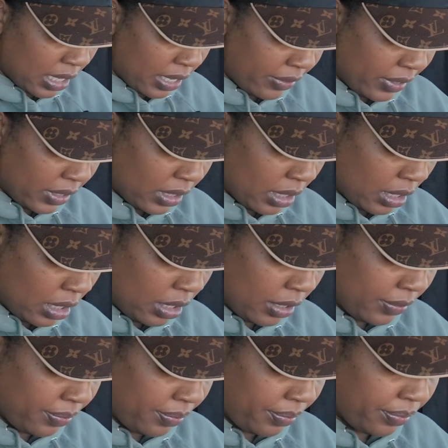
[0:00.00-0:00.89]

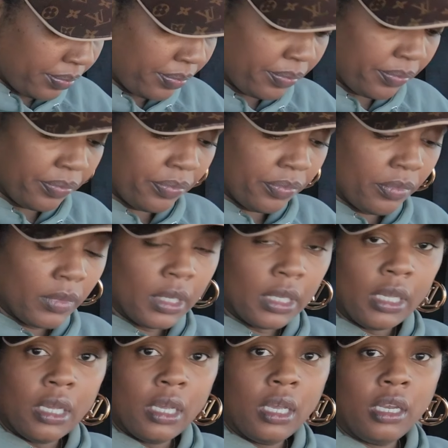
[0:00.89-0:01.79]
everything.
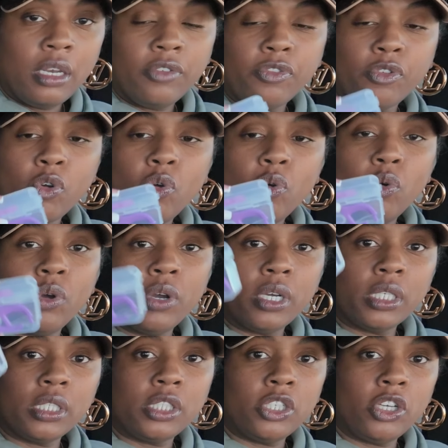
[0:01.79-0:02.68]
And of
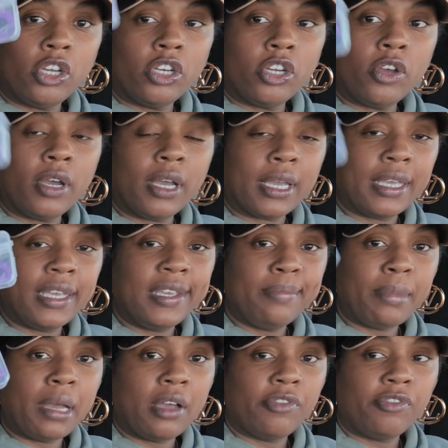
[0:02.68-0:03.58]
course, y'all know I
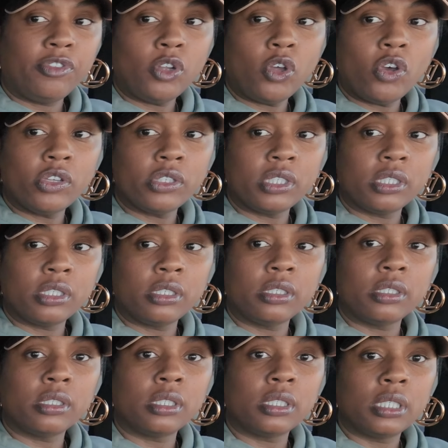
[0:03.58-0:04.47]
keep my
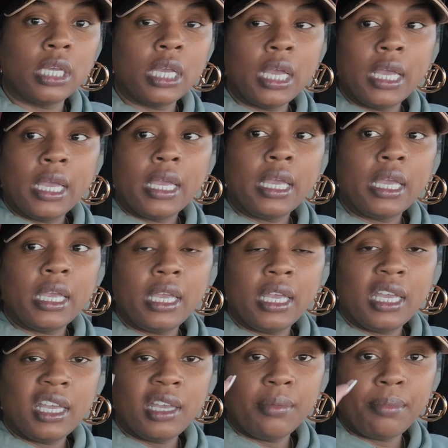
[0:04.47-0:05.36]
flossers,
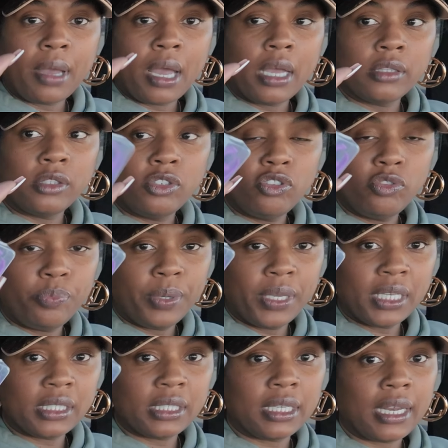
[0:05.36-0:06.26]
and my
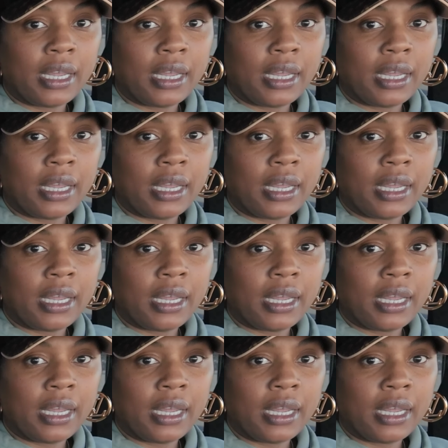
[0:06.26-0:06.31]
toothpicks, and